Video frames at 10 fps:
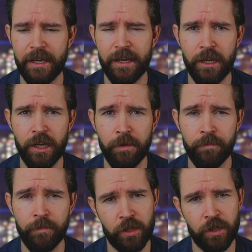
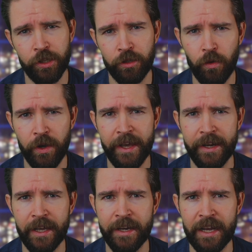you can go
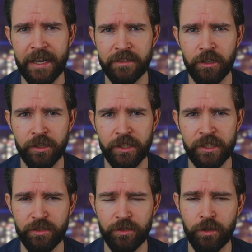ahead and ask on the
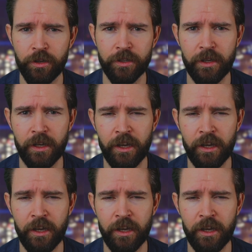Discord.